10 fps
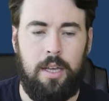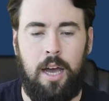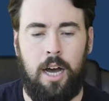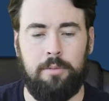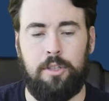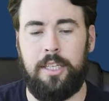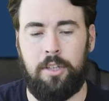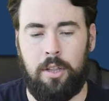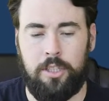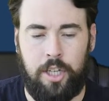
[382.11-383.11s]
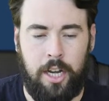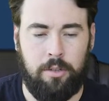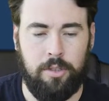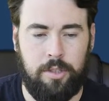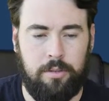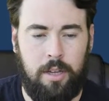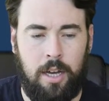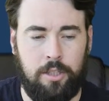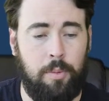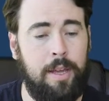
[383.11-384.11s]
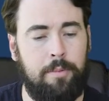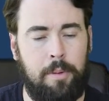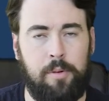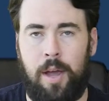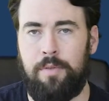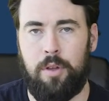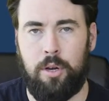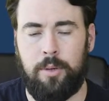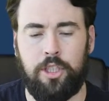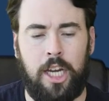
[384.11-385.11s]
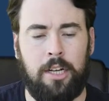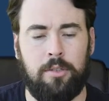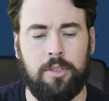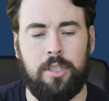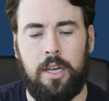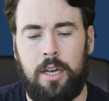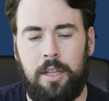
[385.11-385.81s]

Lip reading: So these are the channels. So we have 31 channels.